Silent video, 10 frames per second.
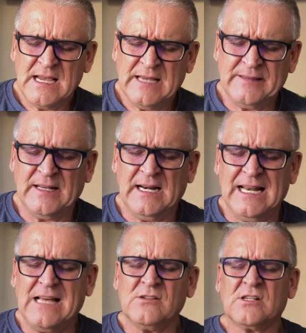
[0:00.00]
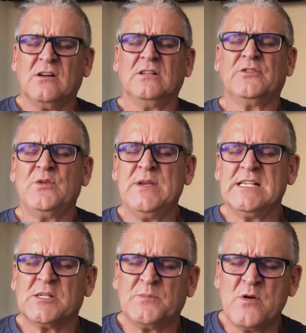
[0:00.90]
and that allows God through
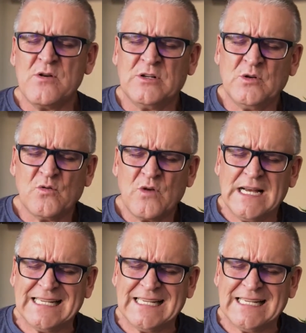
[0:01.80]
his Spirit to write